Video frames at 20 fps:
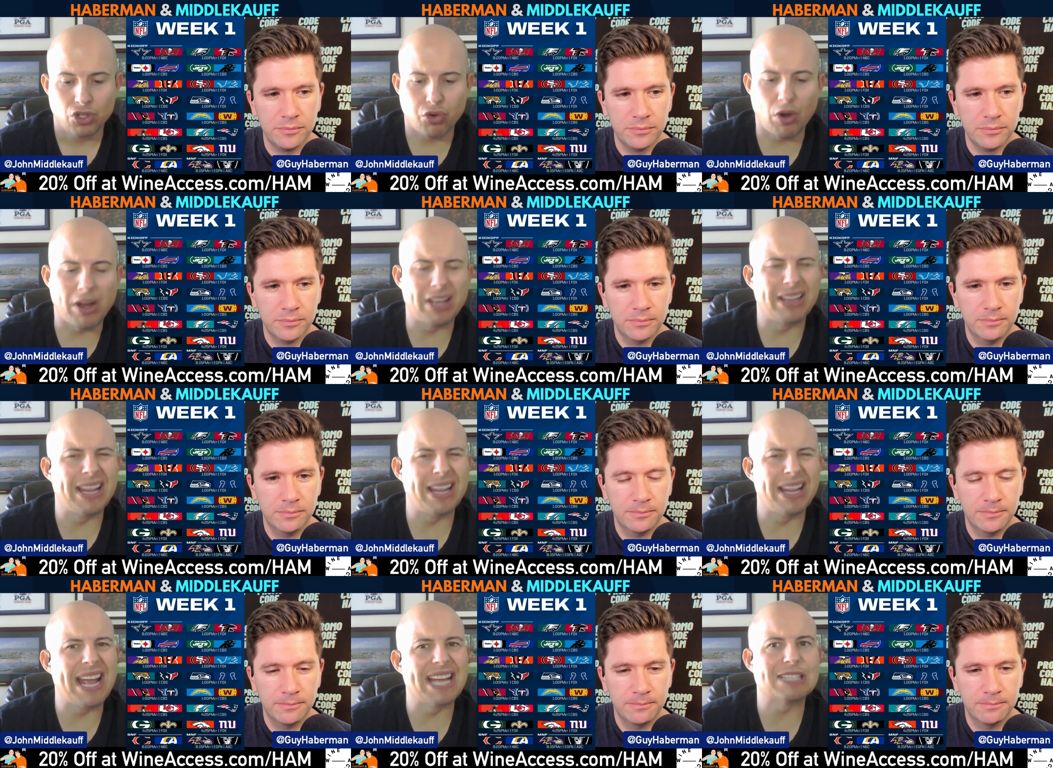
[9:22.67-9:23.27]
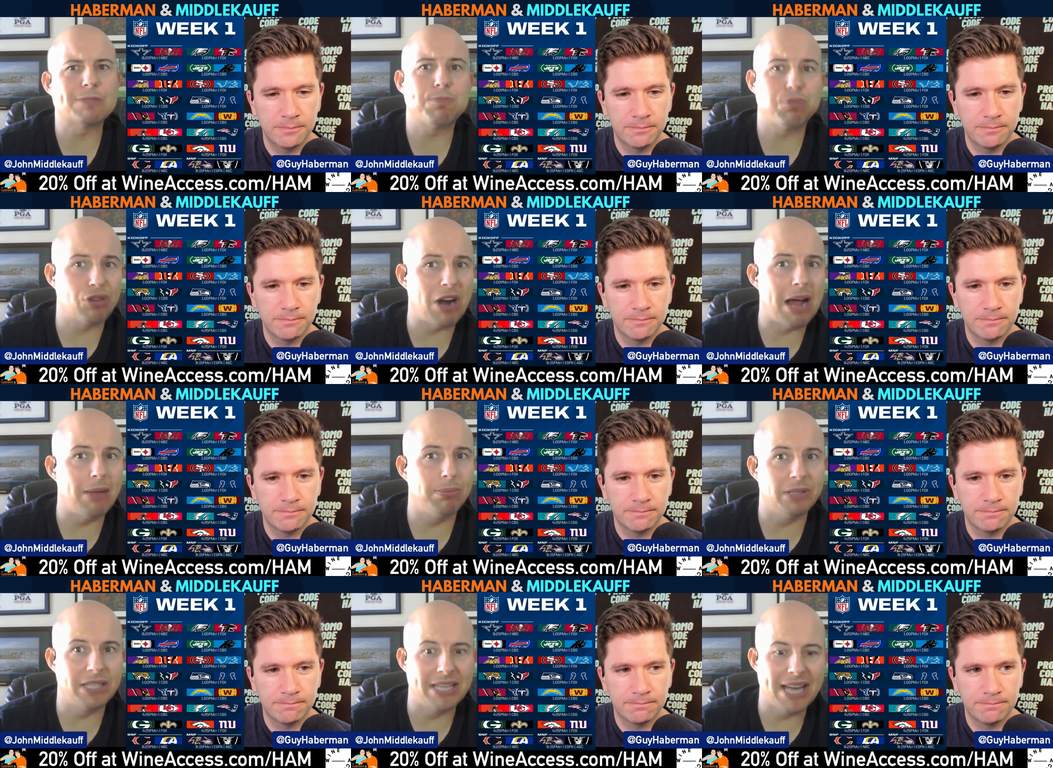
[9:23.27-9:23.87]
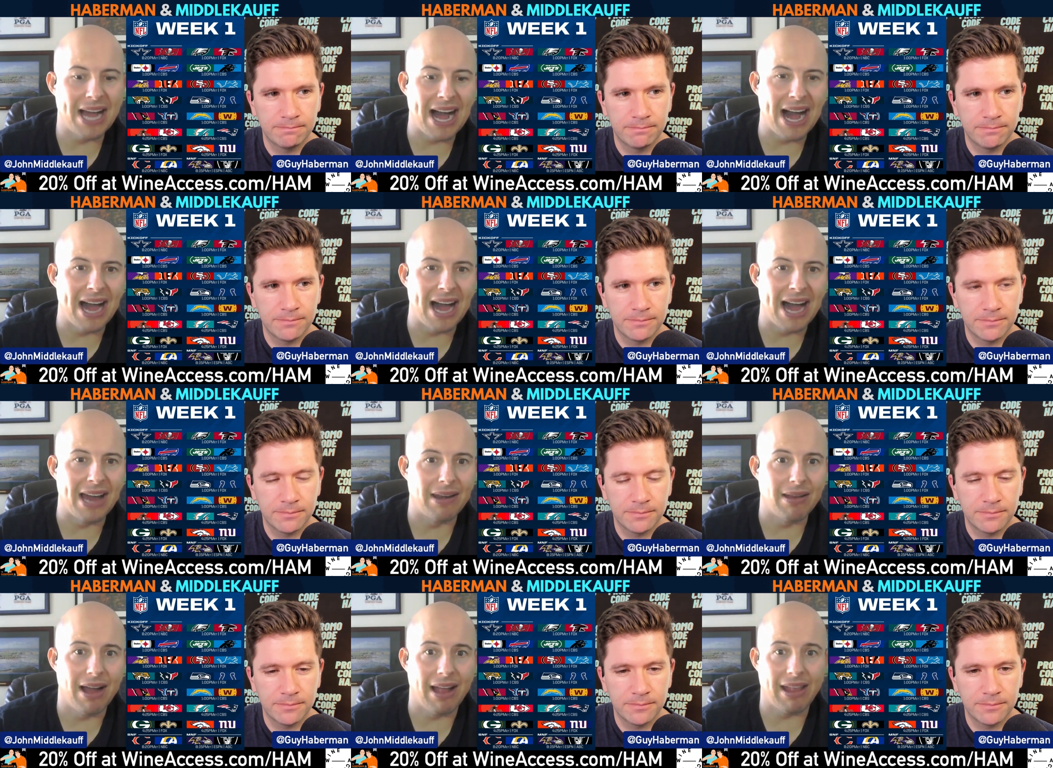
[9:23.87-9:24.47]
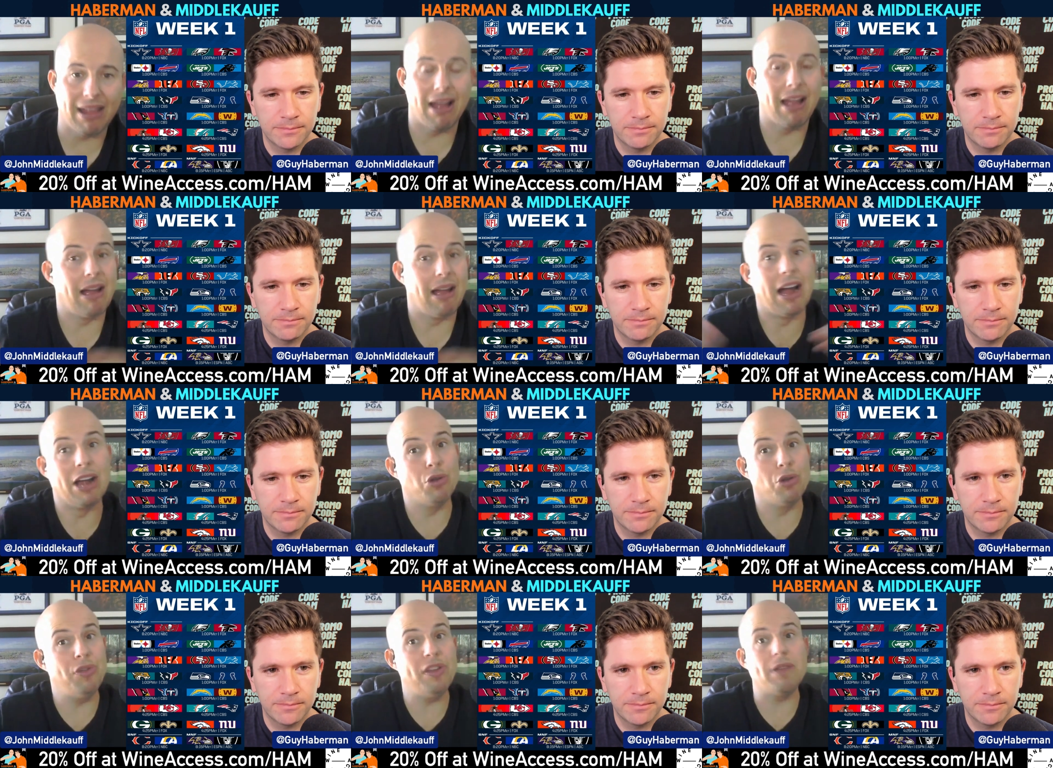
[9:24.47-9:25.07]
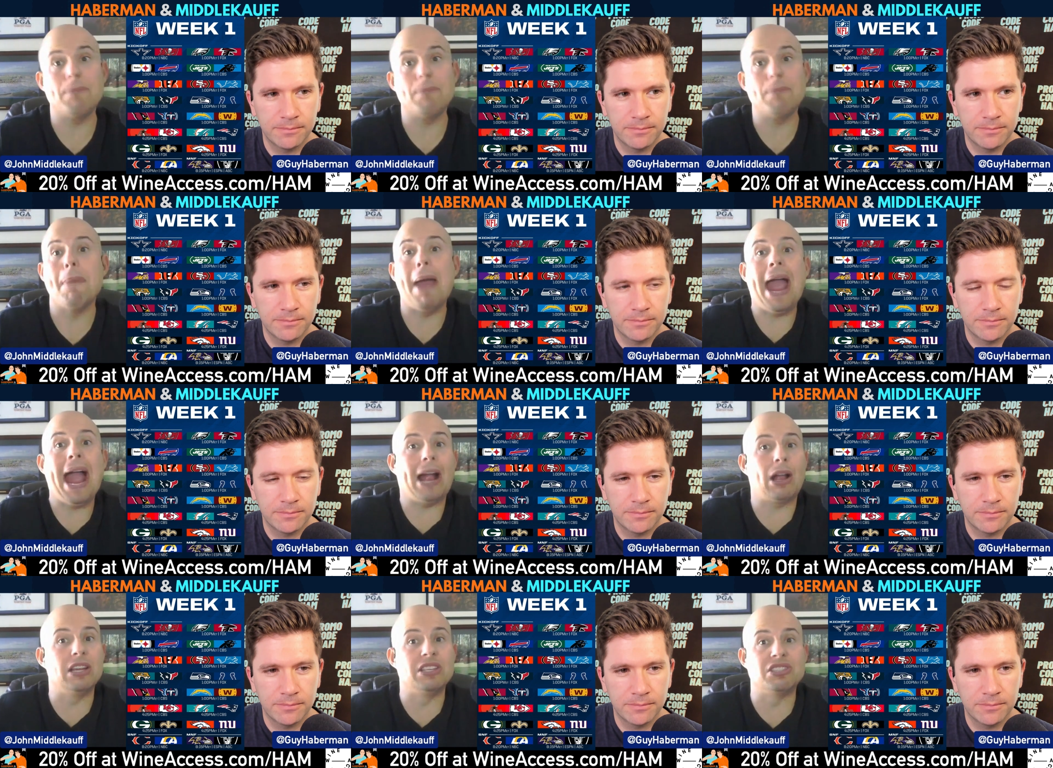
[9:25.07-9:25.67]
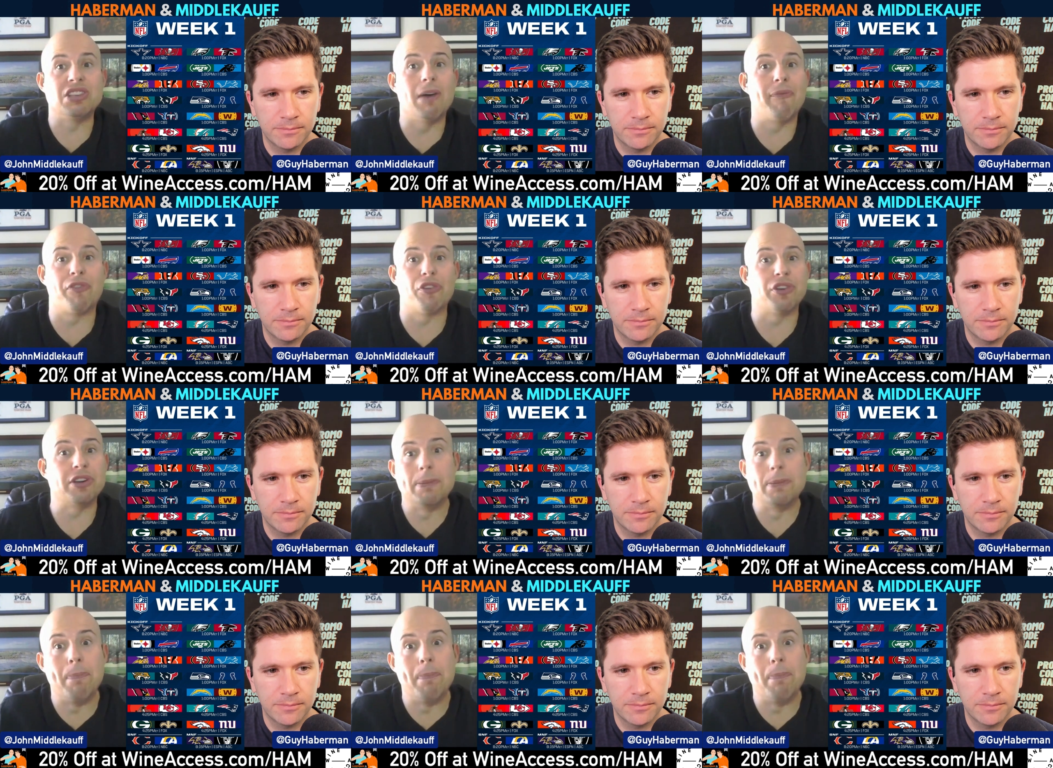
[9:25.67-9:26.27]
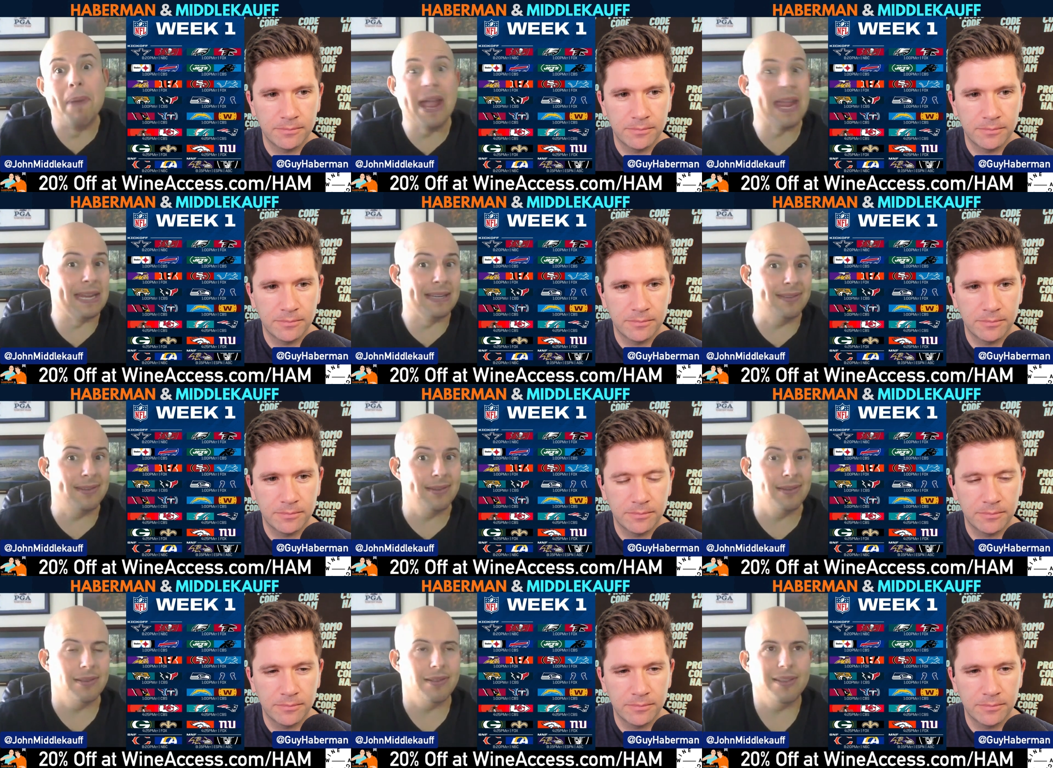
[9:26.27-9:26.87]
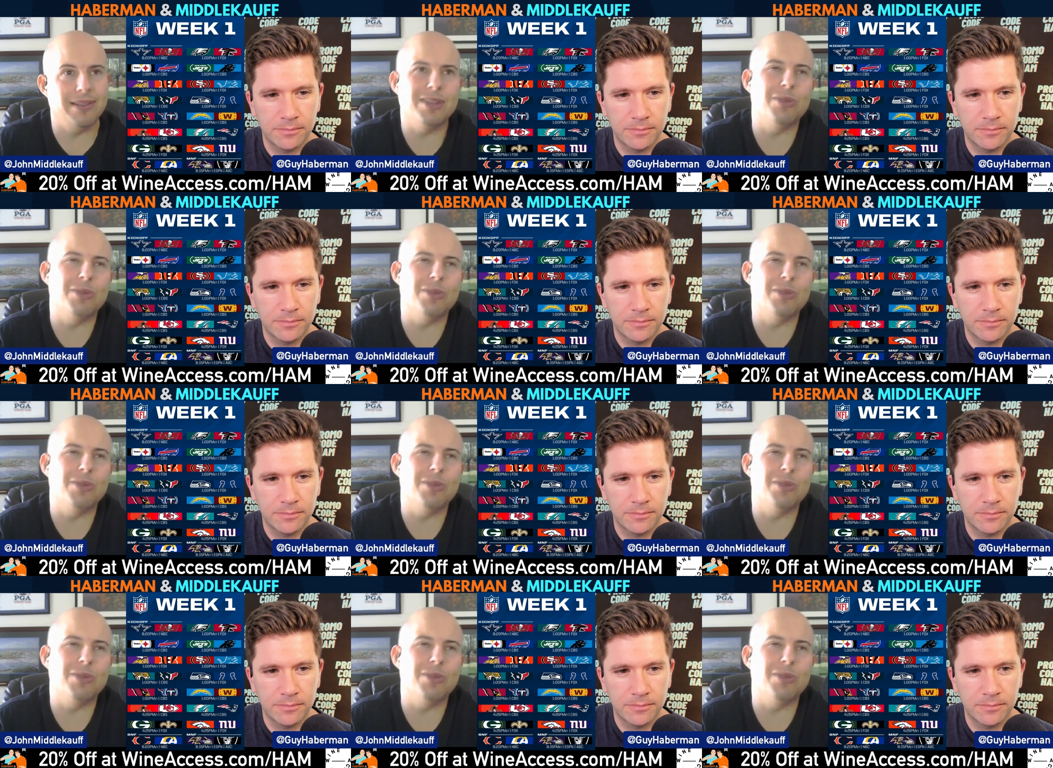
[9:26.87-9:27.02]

Speaker 1: Trey Lance probably not. I, I do think Mac is up for debate.